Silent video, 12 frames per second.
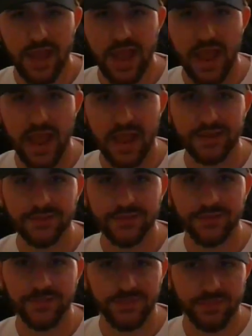And
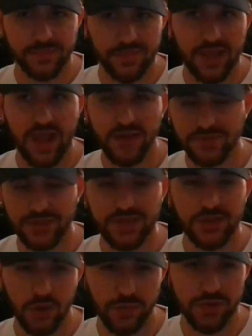obviously,
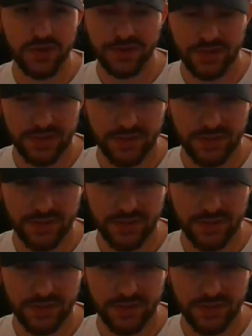Koba doesn't